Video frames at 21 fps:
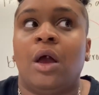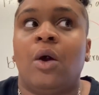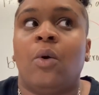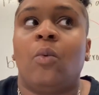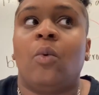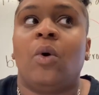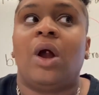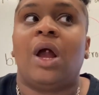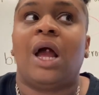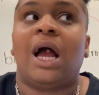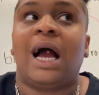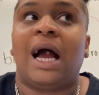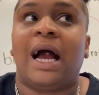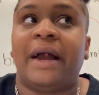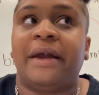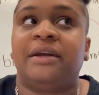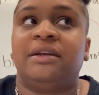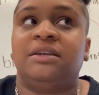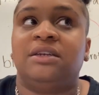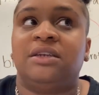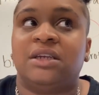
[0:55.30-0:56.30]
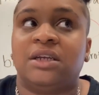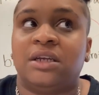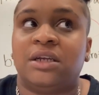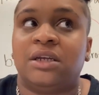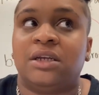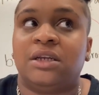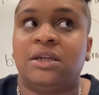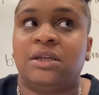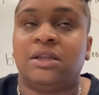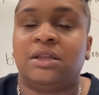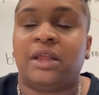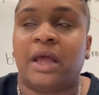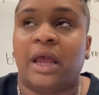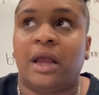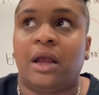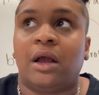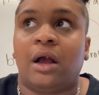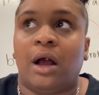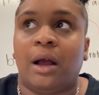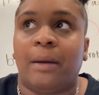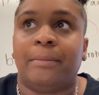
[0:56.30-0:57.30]
what I did that
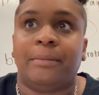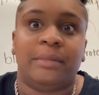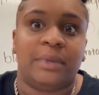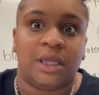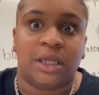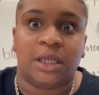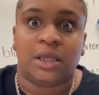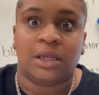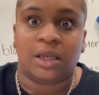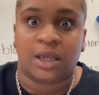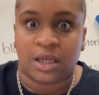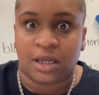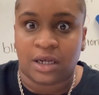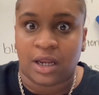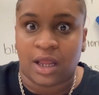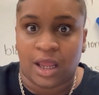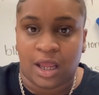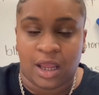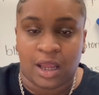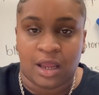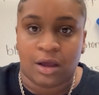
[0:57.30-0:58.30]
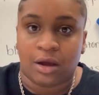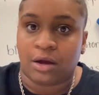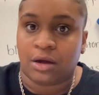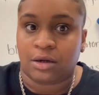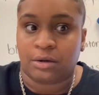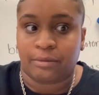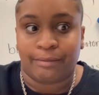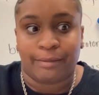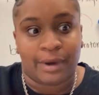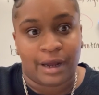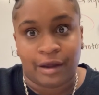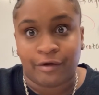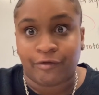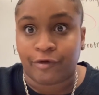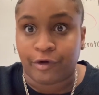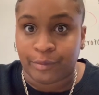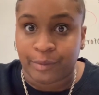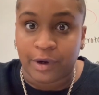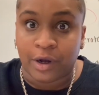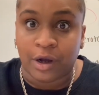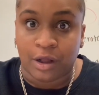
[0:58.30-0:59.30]
got me an A on my
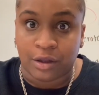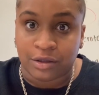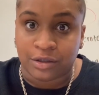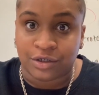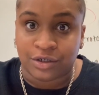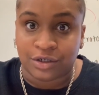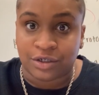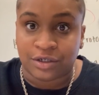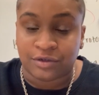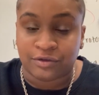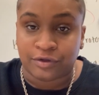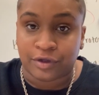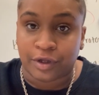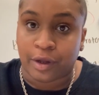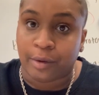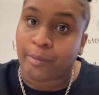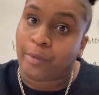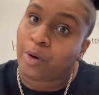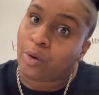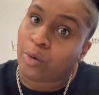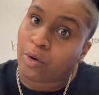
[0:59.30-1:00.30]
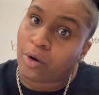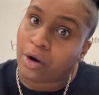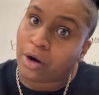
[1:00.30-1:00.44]
pharmacology exam.